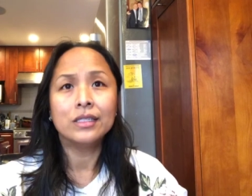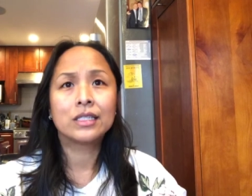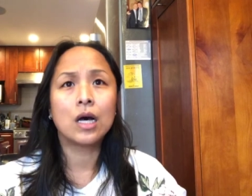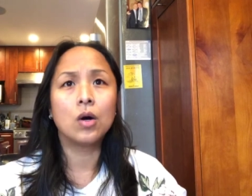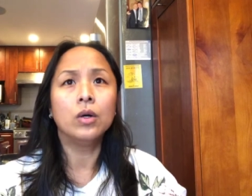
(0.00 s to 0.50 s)

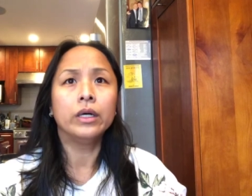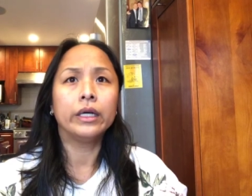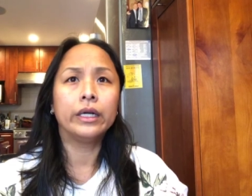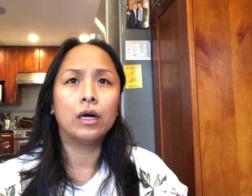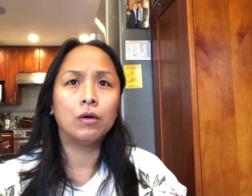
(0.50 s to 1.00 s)
So,
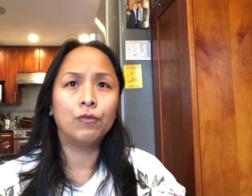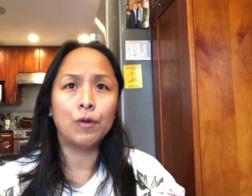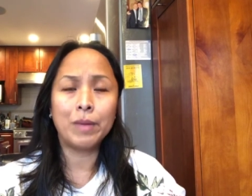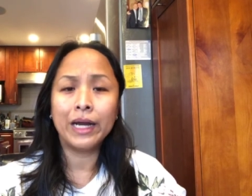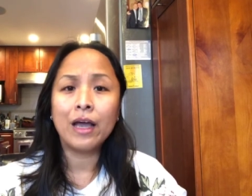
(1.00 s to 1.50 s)
you know,
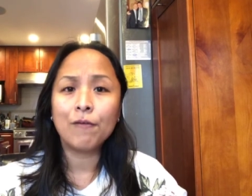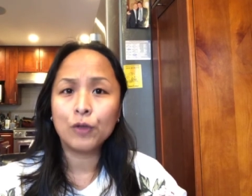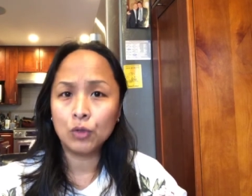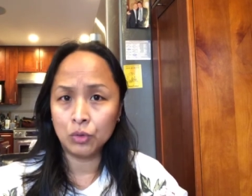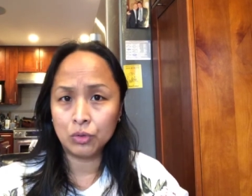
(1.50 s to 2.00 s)
for many of
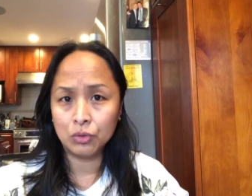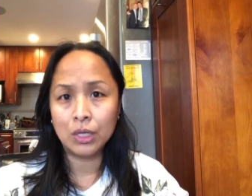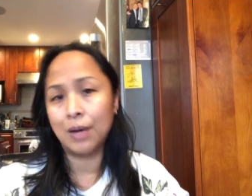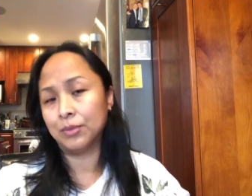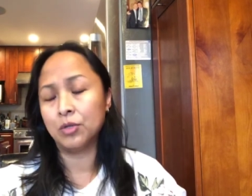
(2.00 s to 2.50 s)
you who do
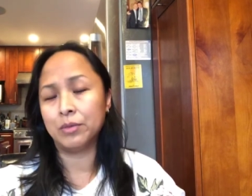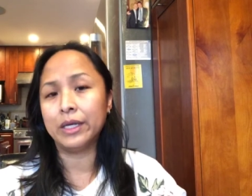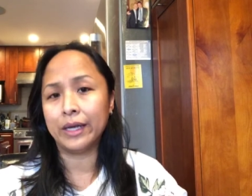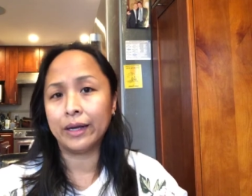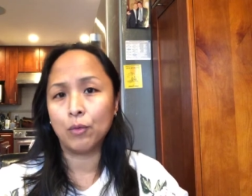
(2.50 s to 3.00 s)
come to
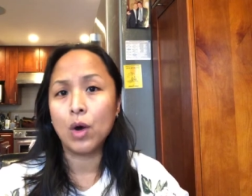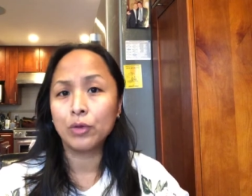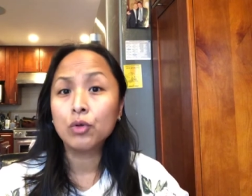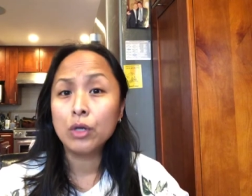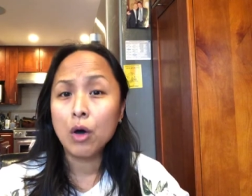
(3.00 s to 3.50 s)
me and
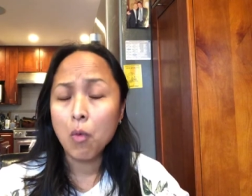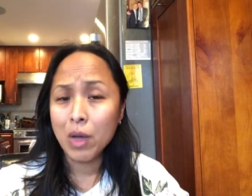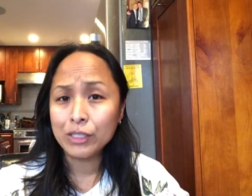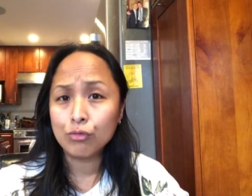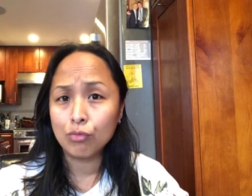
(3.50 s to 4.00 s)
want to know
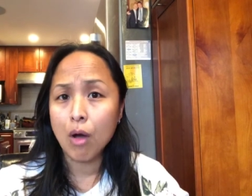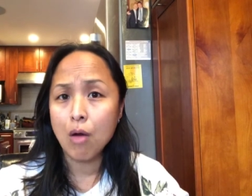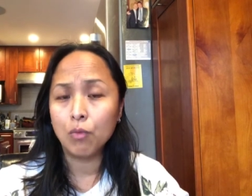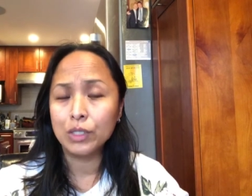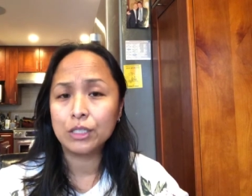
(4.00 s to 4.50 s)
what's
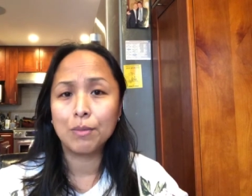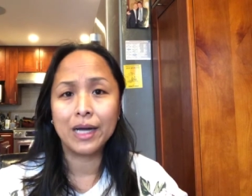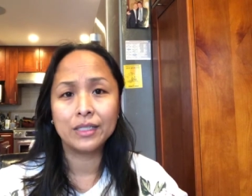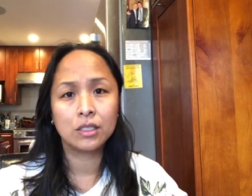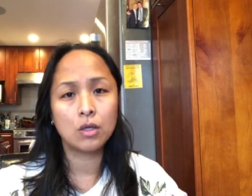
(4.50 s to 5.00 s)
wrong with
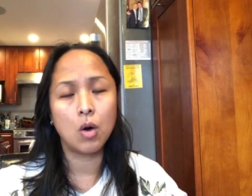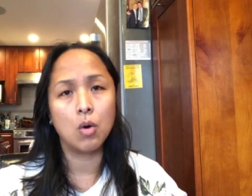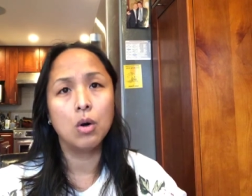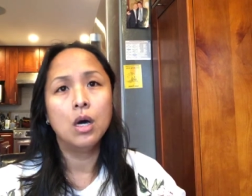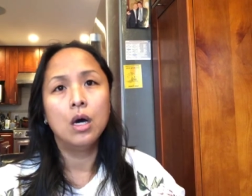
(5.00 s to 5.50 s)
my
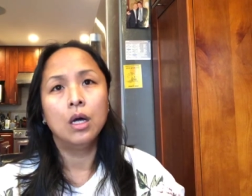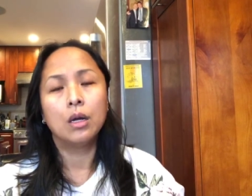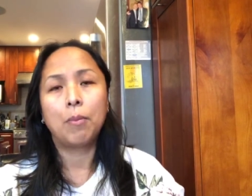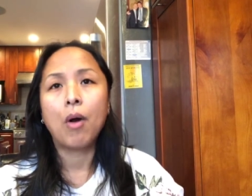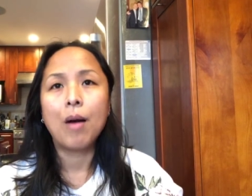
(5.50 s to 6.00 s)
soul,
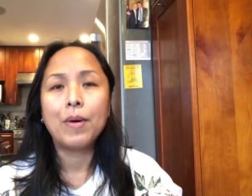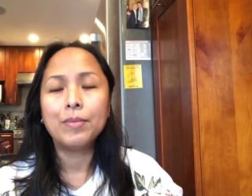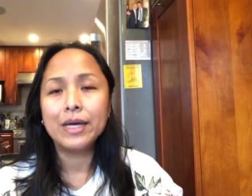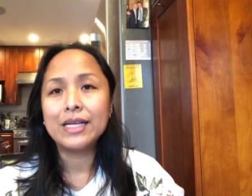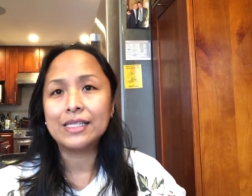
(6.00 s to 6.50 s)
the
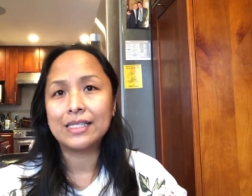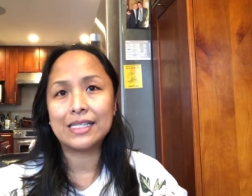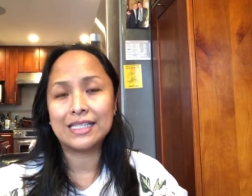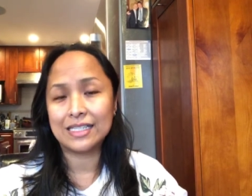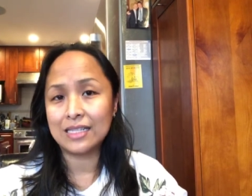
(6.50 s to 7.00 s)
problem is,
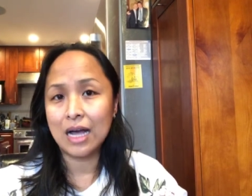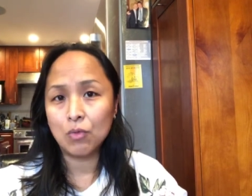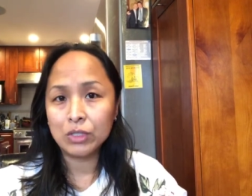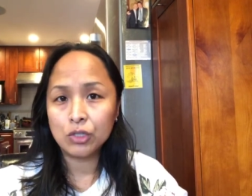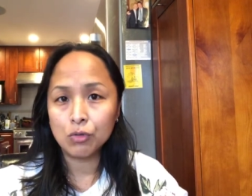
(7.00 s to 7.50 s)
it's
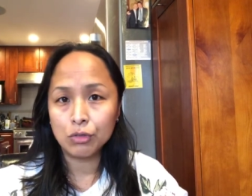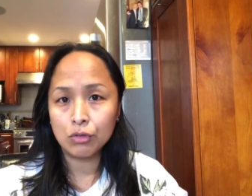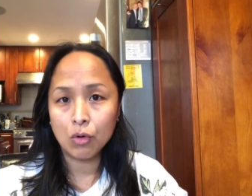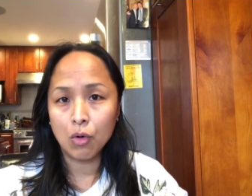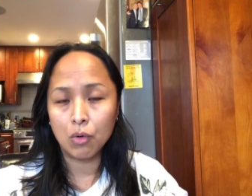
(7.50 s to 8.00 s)
not with your
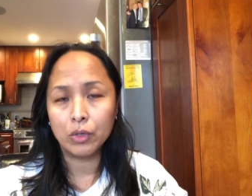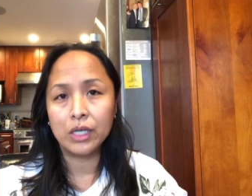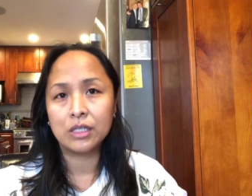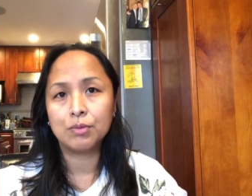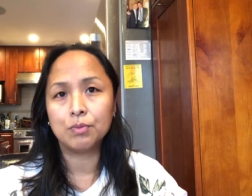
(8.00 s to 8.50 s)
soul,
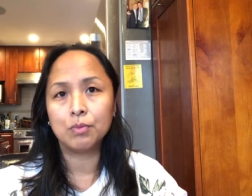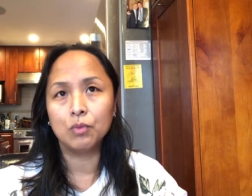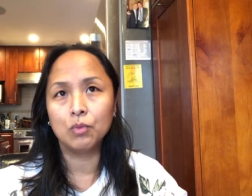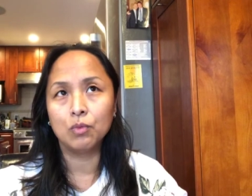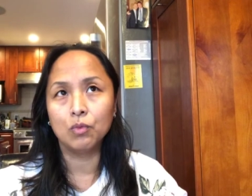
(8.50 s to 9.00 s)
it's
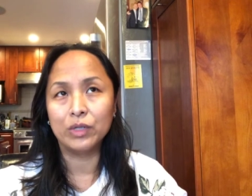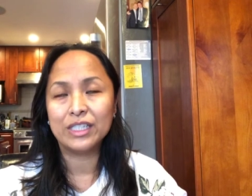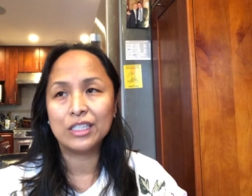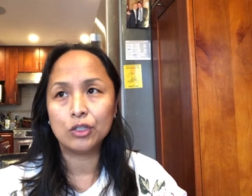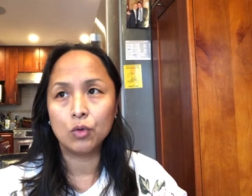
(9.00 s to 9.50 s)

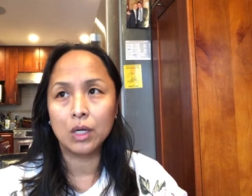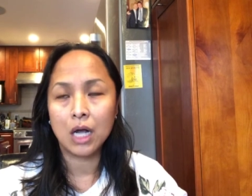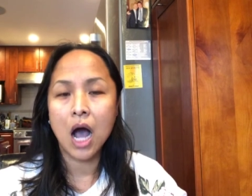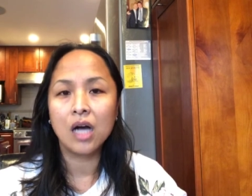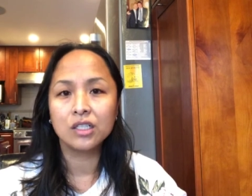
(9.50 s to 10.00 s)
with your
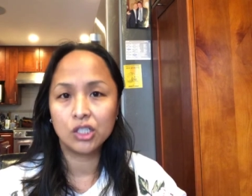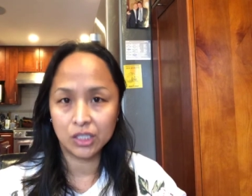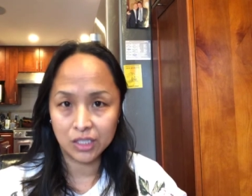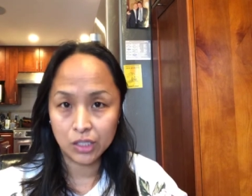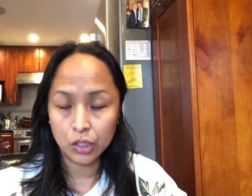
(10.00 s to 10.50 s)

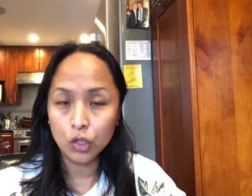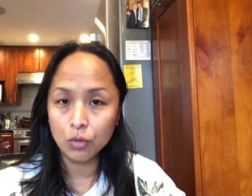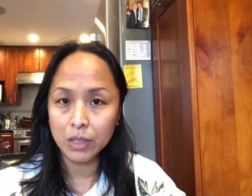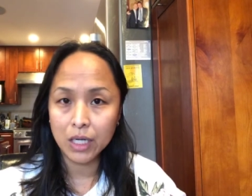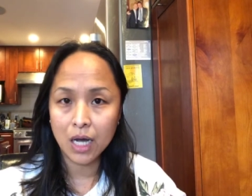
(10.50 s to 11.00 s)
conscious,
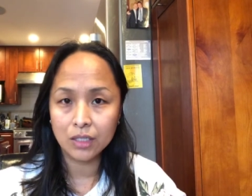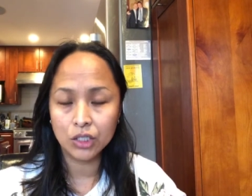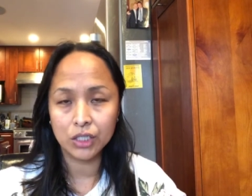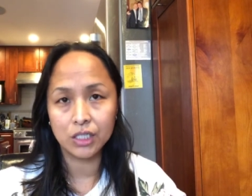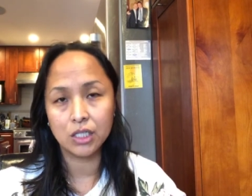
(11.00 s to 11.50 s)
human conscious.